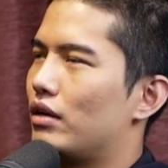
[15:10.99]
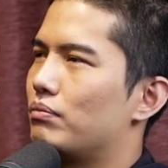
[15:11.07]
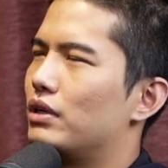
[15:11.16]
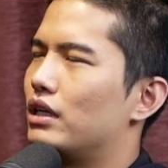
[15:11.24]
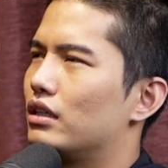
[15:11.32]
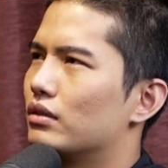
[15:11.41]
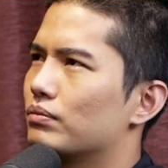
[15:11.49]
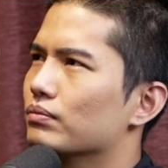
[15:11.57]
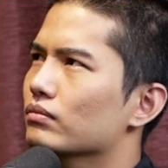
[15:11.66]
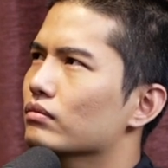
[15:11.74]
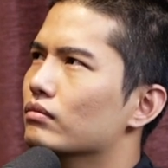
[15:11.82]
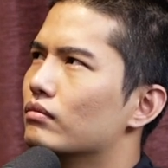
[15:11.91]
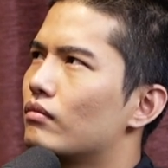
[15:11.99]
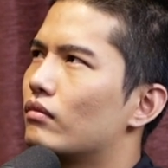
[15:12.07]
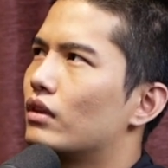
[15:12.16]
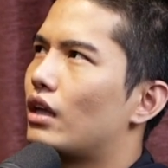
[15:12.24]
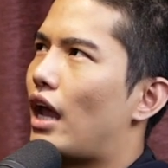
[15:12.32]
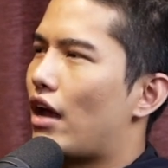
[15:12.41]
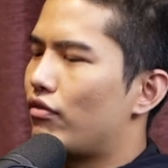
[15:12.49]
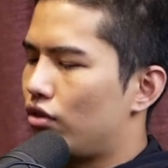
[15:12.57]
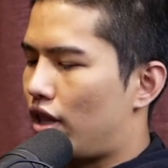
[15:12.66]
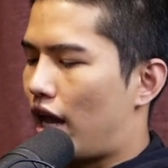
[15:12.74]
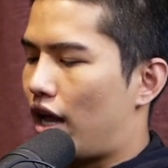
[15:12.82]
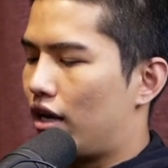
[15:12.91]
But after
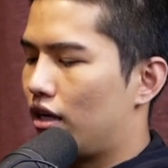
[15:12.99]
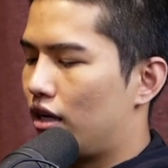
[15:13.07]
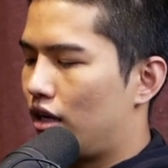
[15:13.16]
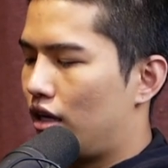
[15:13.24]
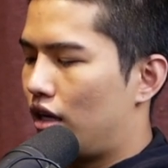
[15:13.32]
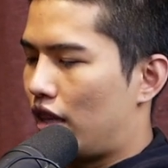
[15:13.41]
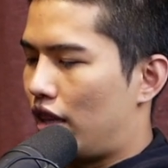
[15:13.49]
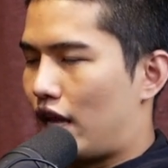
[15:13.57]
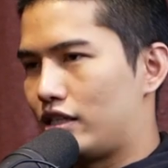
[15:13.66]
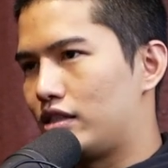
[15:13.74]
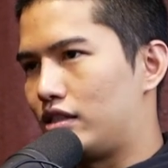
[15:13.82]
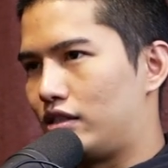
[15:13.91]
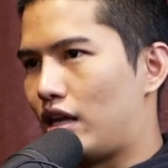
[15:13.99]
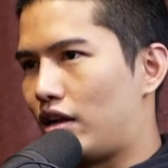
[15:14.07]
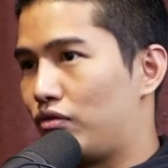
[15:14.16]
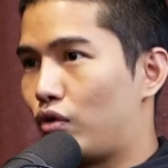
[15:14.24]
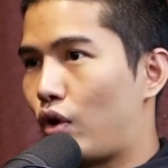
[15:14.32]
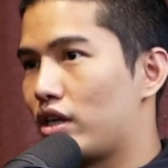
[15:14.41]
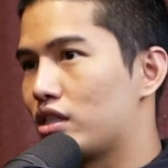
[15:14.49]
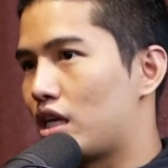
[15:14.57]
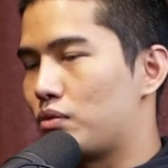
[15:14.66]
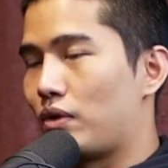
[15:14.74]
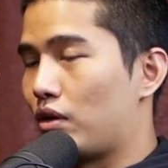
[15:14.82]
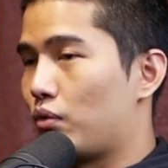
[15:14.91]
that, that voice has
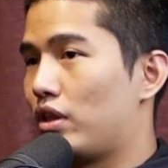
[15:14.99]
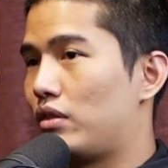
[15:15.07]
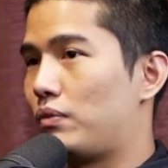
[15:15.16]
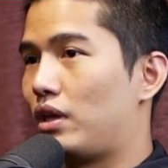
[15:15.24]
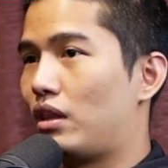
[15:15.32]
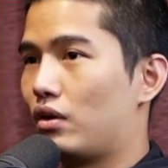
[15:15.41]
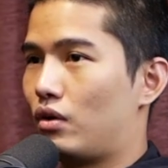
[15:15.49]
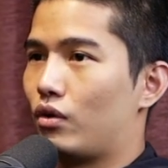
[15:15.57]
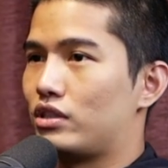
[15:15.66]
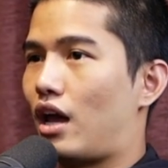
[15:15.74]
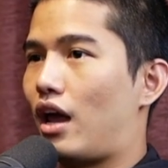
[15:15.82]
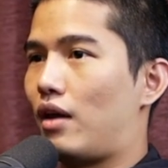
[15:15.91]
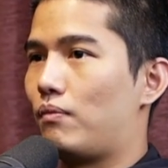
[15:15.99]
been with me the whole time.